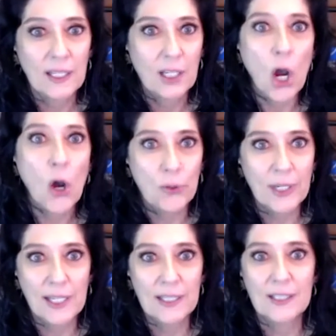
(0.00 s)

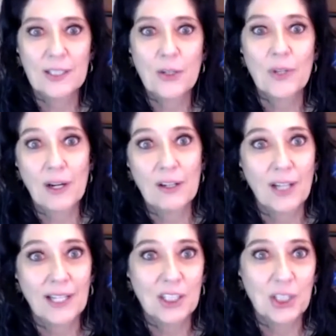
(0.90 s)
coated so that our
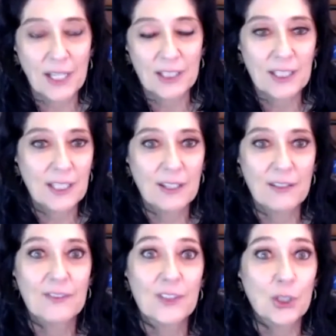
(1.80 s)
digestive